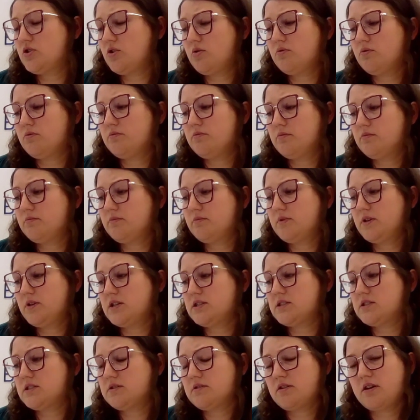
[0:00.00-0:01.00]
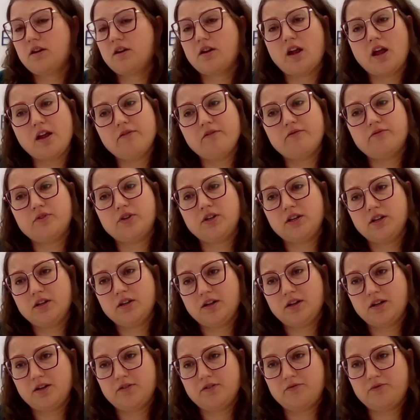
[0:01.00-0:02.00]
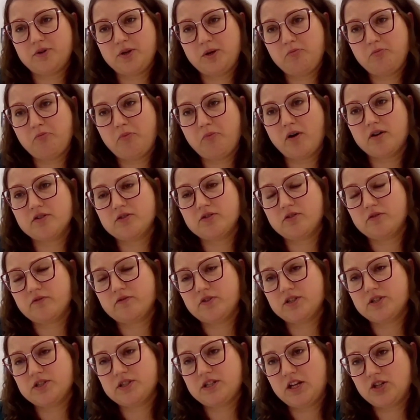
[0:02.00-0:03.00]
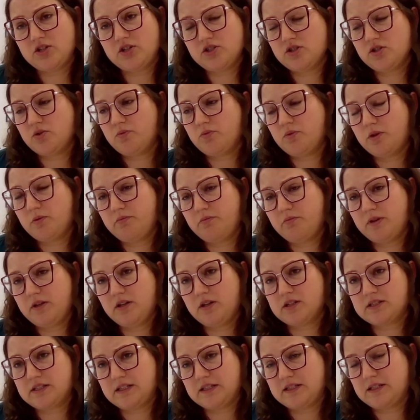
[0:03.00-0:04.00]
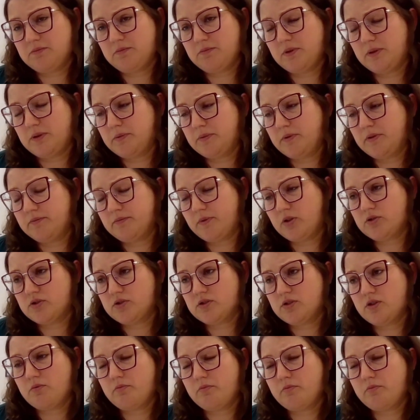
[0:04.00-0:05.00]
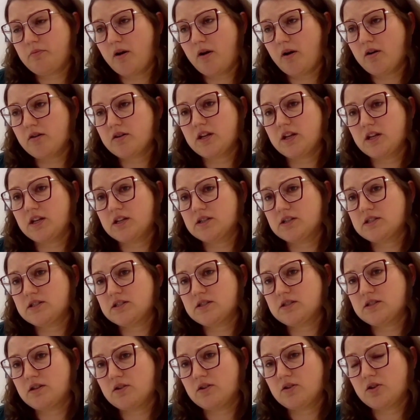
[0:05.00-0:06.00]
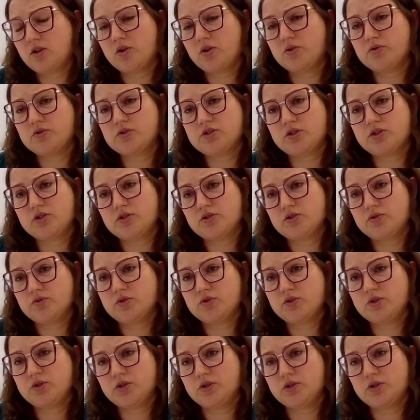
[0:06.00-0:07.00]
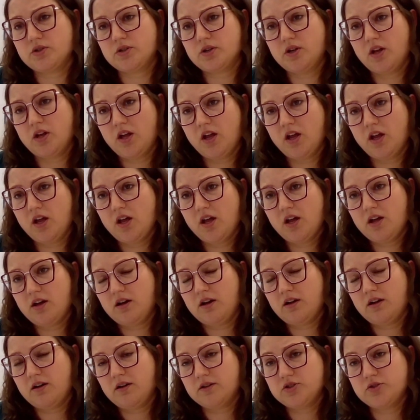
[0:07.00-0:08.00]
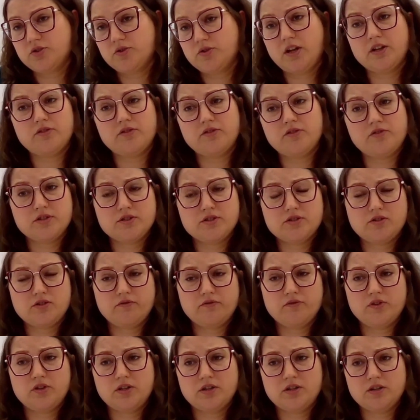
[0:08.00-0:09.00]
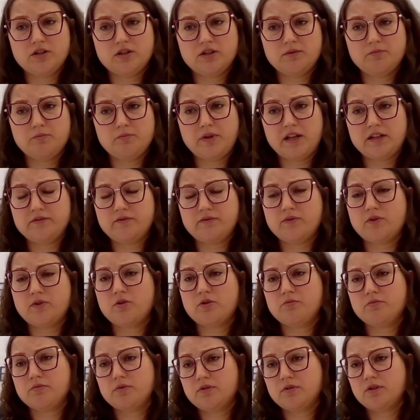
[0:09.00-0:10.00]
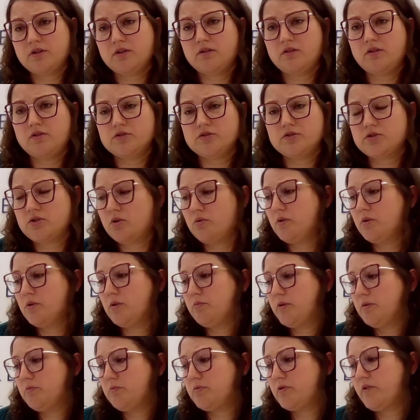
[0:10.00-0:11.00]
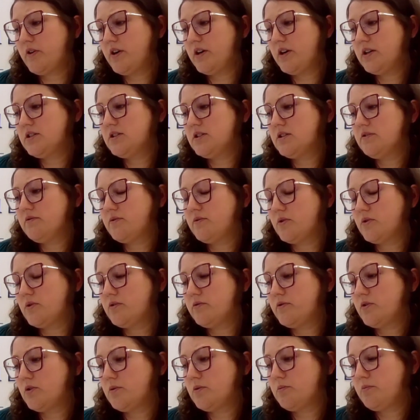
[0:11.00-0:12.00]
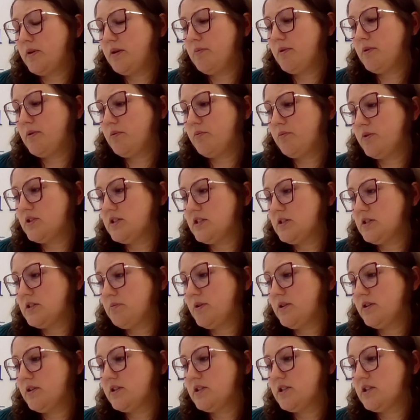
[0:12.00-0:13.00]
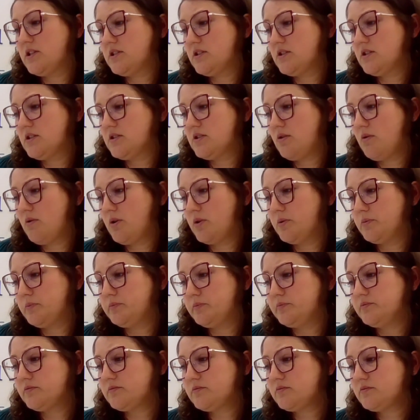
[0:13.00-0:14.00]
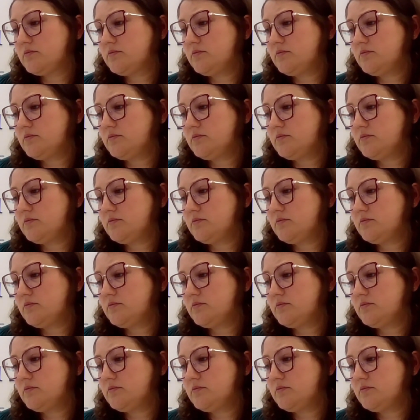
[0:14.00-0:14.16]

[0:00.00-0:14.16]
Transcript: so yes, every part of the station will be accessible. Also, parkings closer to the entrance of the platform also will be provided for people with disabilities and so on.